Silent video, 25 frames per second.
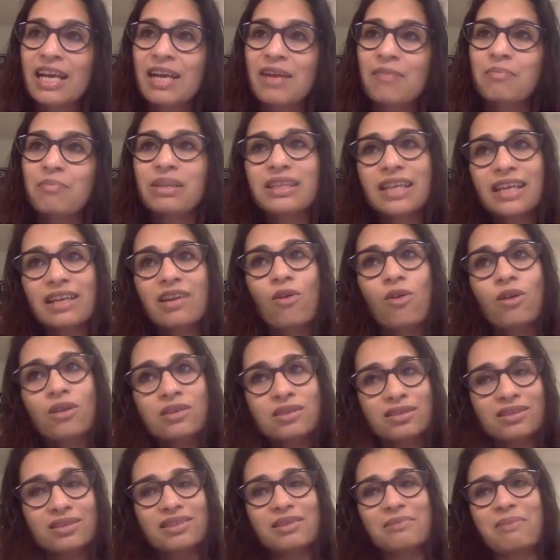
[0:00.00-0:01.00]
But then
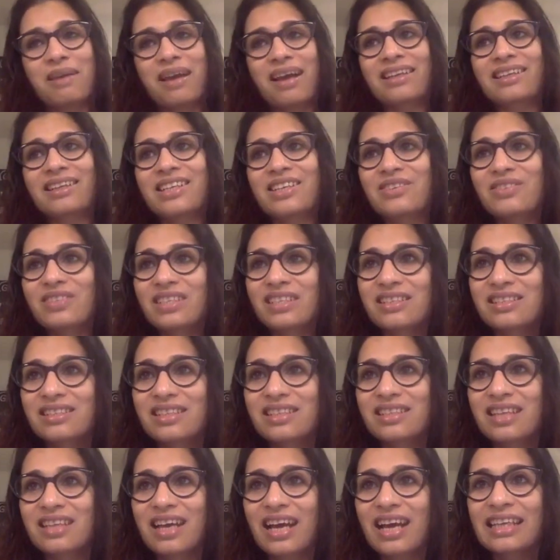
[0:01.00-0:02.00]
also the bad news is
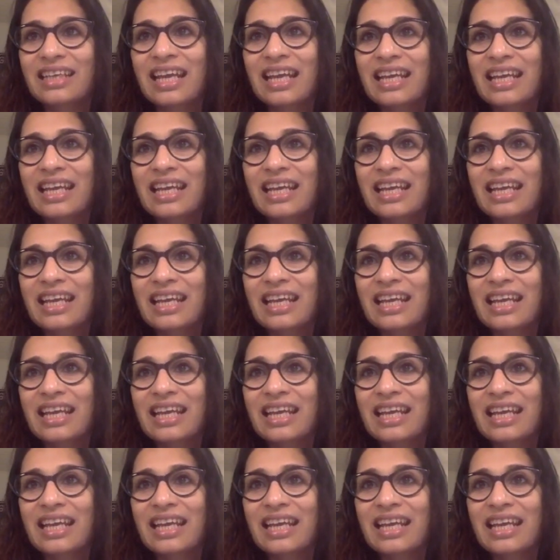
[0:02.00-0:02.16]
that